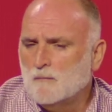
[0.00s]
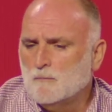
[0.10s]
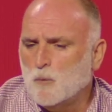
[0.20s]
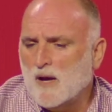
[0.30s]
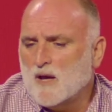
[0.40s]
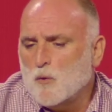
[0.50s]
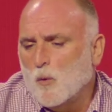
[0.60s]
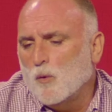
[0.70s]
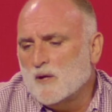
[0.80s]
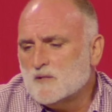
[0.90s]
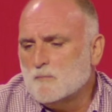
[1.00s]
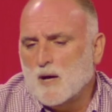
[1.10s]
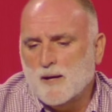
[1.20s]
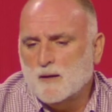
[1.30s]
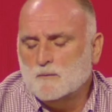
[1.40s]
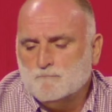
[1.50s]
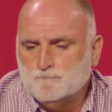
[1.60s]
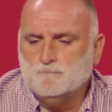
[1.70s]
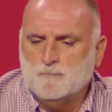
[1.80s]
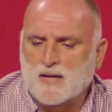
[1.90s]
what I call is my
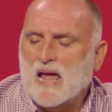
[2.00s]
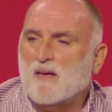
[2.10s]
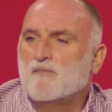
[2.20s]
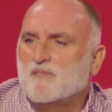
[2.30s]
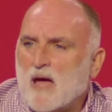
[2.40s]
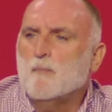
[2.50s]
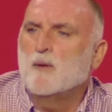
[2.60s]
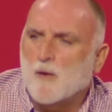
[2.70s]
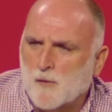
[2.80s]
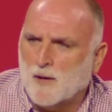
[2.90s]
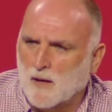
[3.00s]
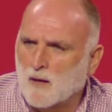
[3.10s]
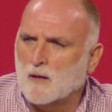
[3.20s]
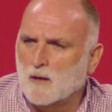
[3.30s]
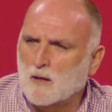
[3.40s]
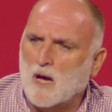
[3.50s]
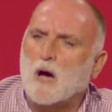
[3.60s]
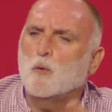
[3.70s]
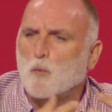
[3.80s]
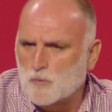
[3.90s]
lifetime learning in
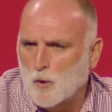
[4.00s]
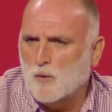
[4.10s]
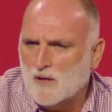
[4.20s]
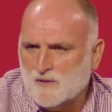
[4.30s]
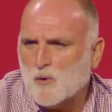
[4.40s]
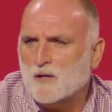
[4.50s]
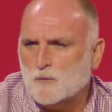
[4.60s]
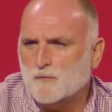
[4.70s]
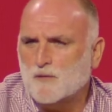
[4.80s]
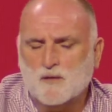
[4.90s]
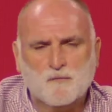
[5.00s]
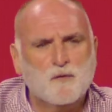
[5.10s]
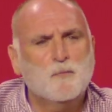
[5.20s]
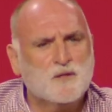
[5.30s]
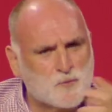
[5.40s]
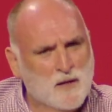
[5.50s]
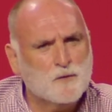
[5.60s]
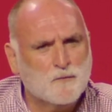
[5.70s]
how not only trying to feed the few, but trying to